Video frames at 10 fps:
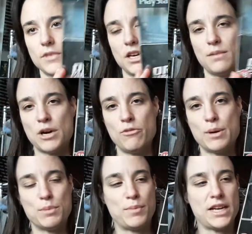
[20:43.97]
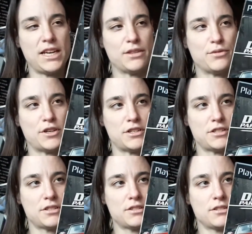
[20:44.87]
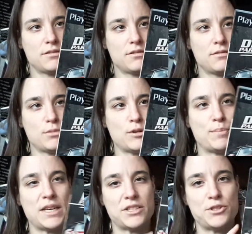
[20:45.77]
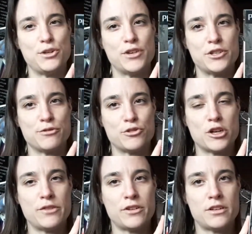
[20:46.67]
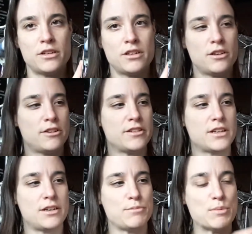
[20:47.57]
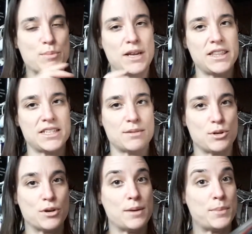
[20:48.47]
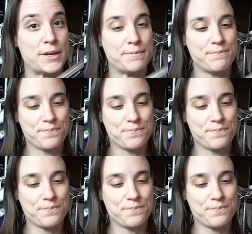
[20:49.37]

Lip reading: I remember playing the PS2 version of Driver. I remember playing the demo quite a bit.